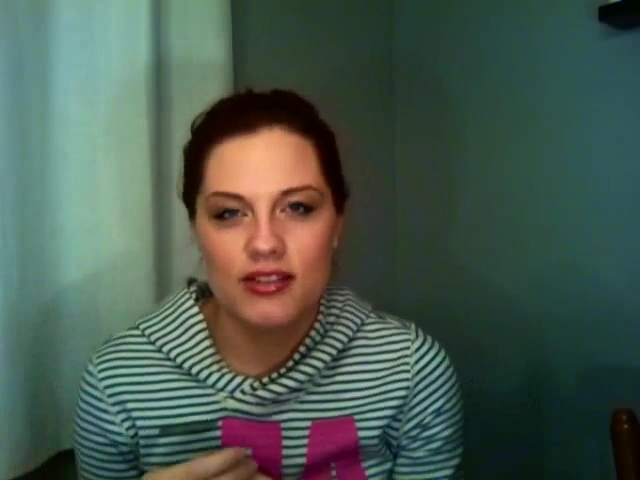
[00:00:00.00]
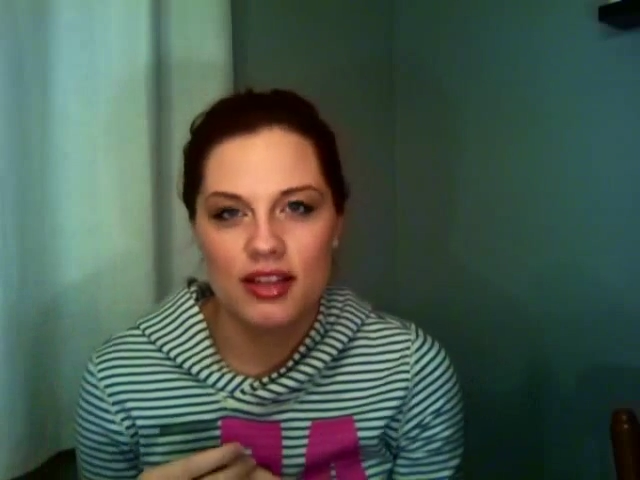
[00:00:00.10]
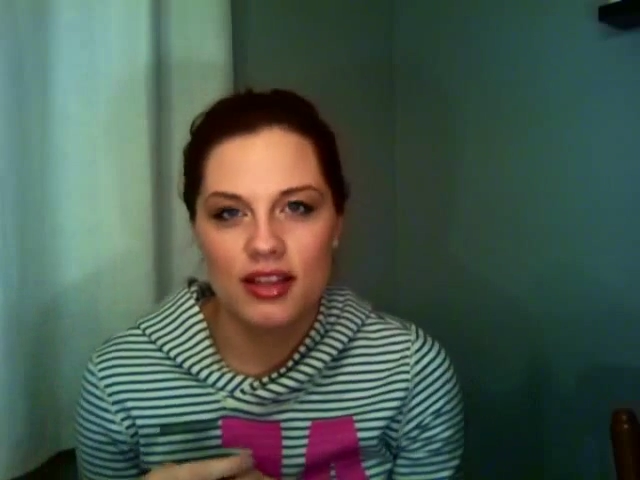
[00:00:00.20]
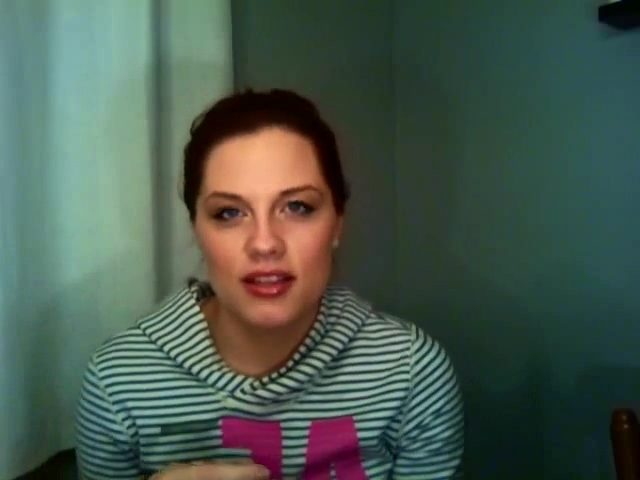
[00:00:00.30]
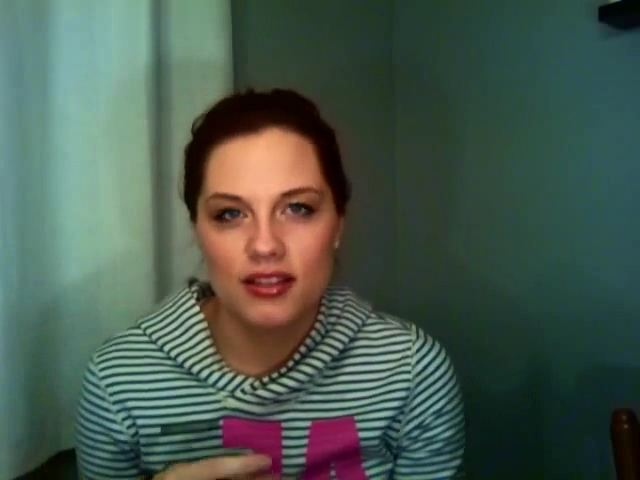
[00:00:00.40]

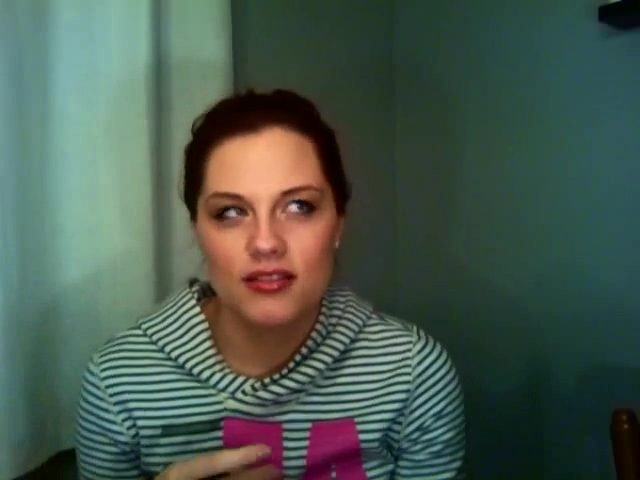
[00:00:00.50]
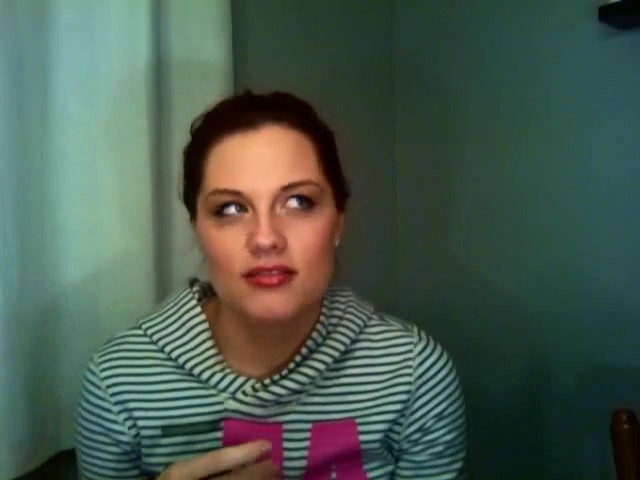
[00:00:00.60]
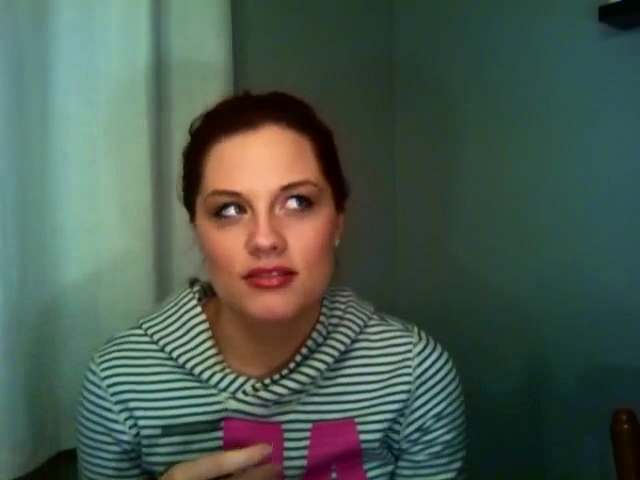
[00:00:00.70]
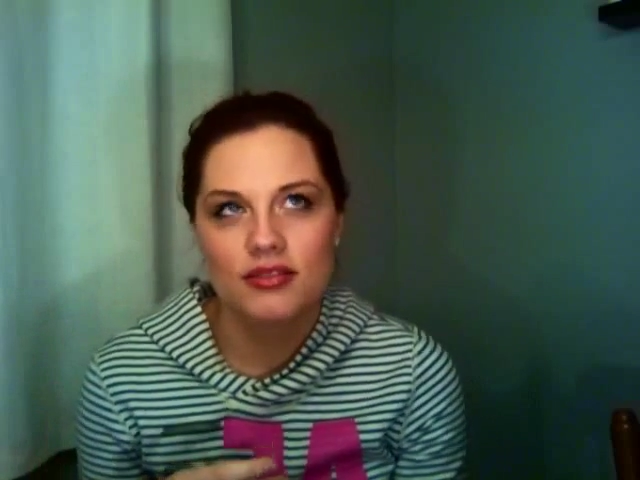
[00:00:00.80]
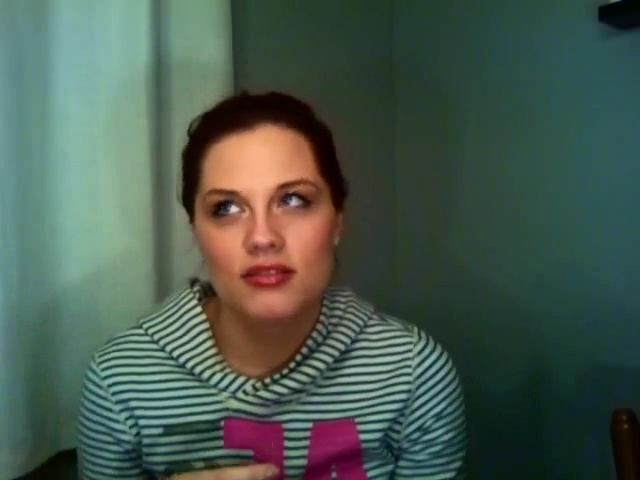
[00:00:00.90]
like,
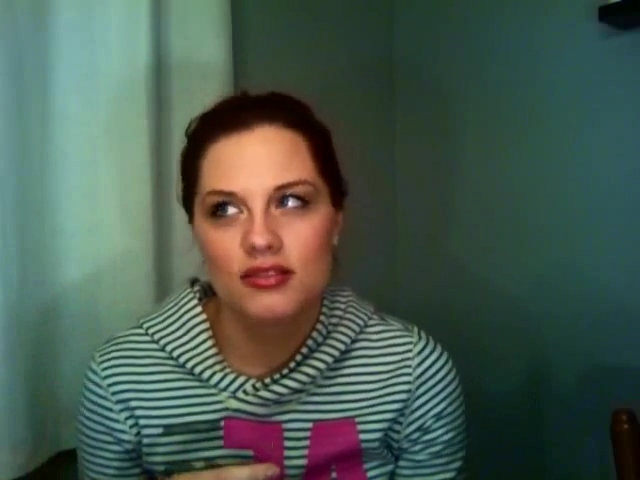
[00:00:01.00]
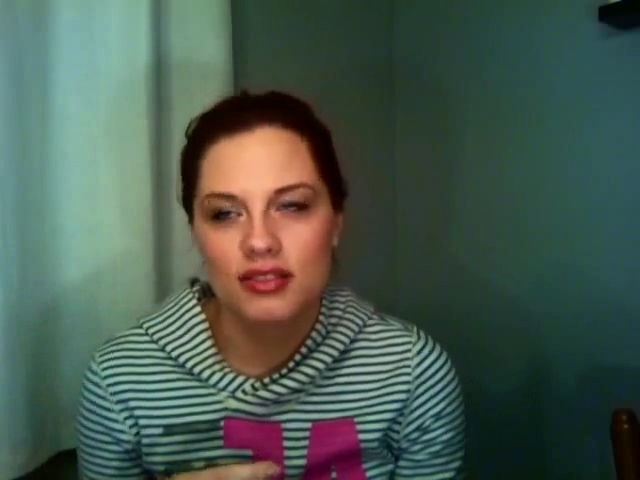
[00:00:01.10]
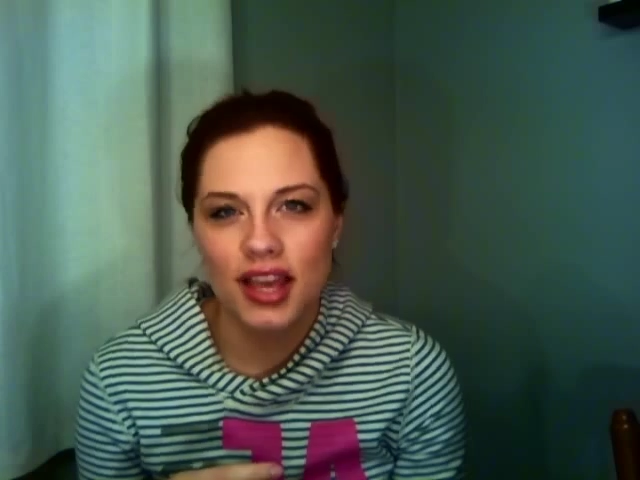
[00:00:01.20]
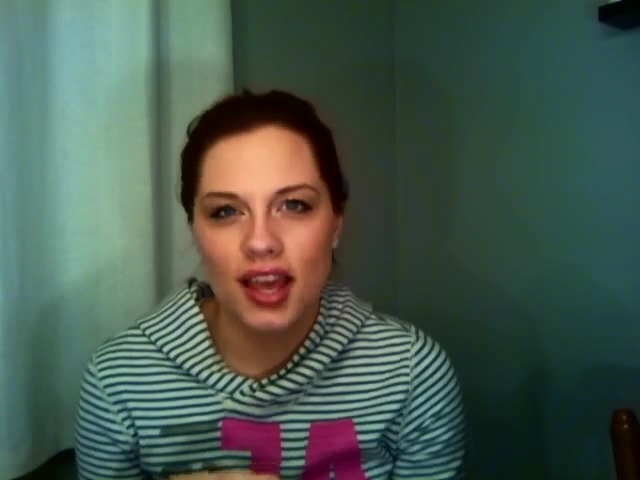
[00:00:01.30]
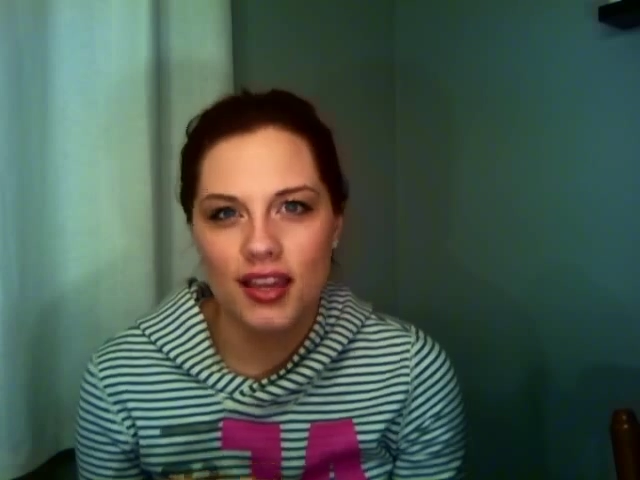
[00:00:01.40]

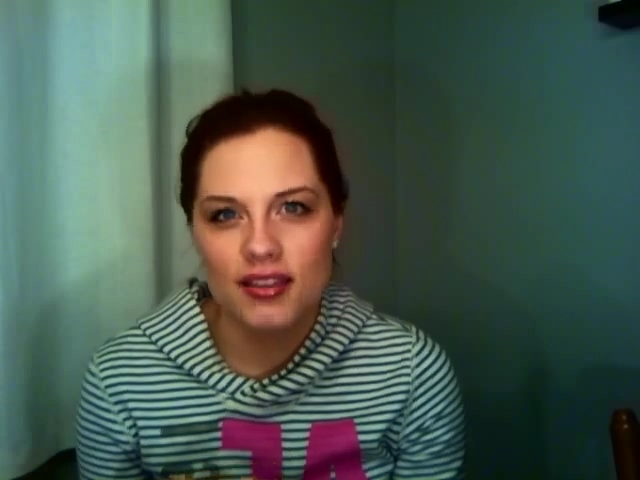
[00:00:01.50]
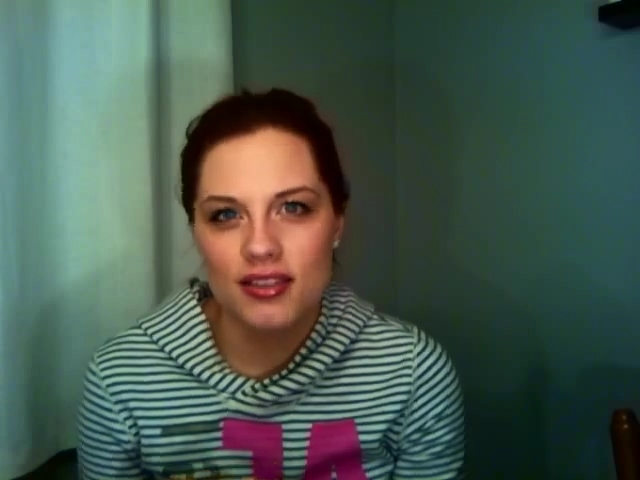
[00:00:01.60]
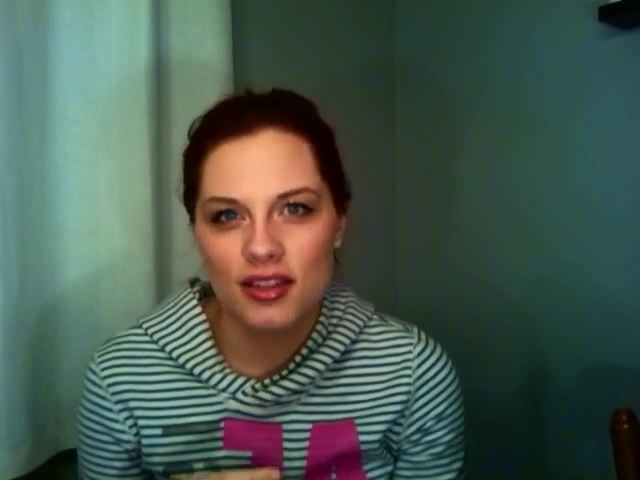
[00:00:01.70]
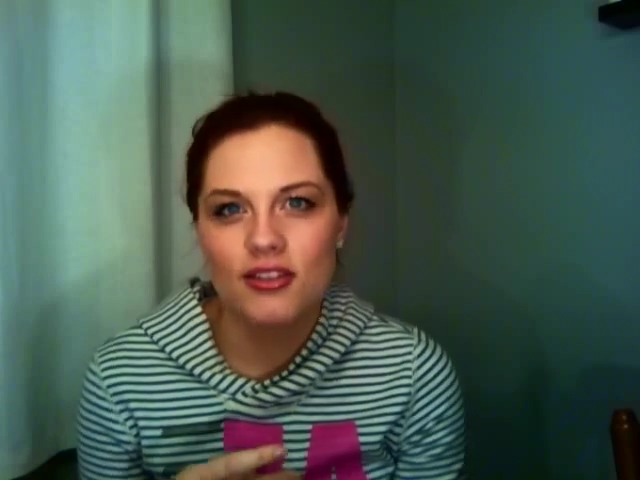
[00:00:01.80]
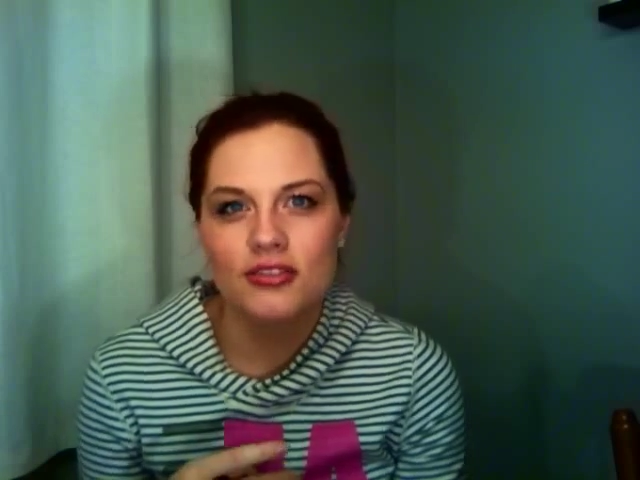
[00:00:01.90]
yeah, I guess
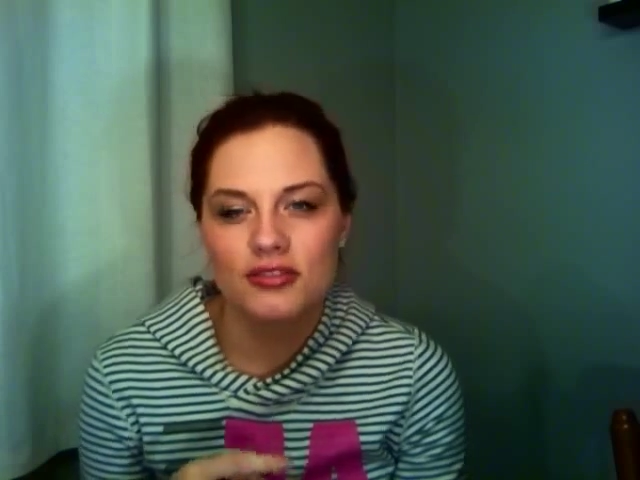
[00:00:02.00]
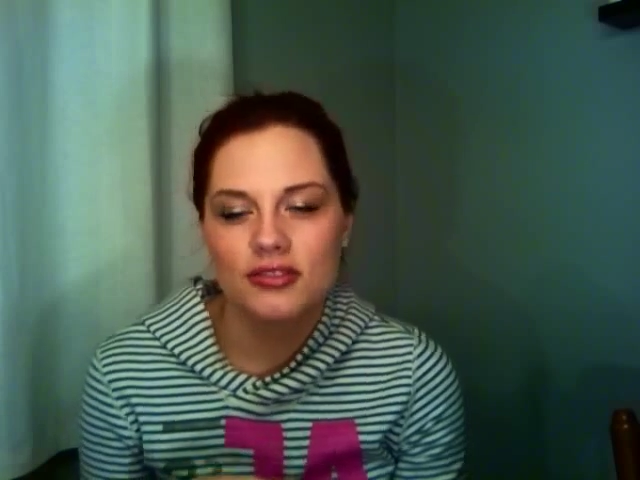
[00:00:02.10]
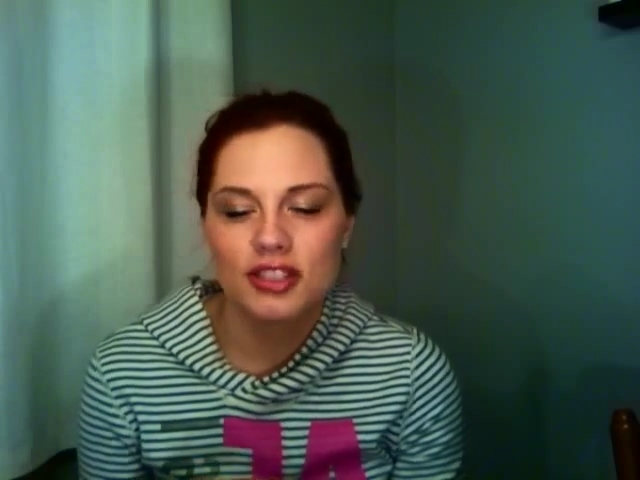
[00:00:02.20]
so.